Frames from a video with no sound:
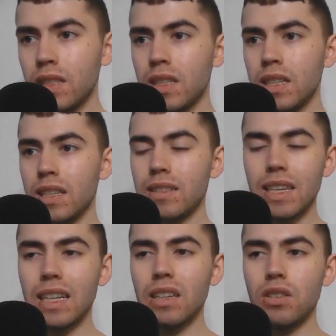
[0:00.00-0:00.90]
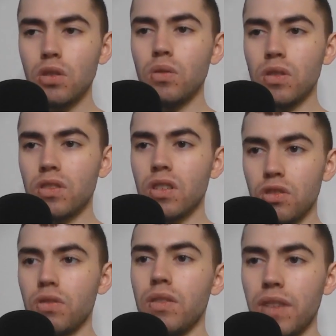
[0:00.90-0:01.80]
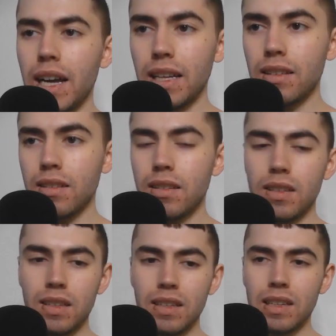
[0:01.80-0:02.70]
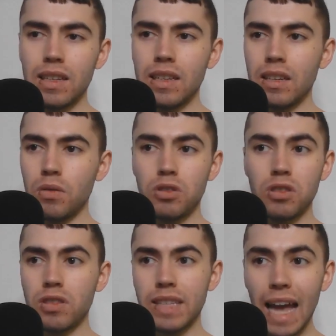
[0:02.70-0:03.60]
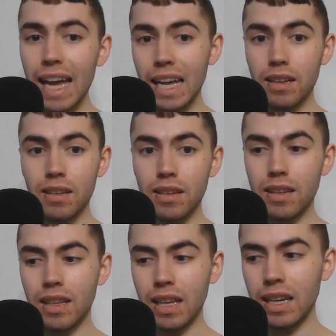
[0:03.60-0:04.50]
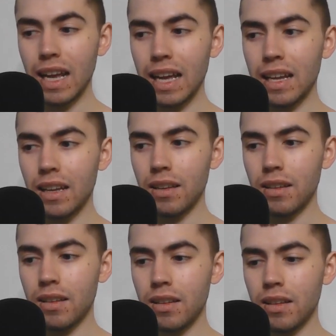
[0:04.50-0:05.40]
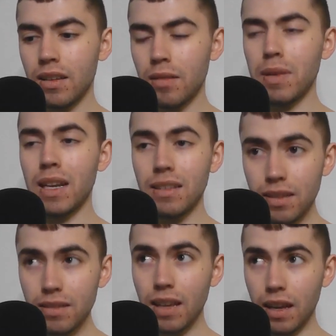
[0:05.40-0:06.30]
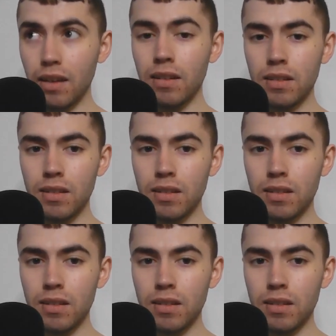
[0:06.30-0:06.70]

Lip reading: is they didn't do the surgery right. Which is sad. The kid had a meniscus tear,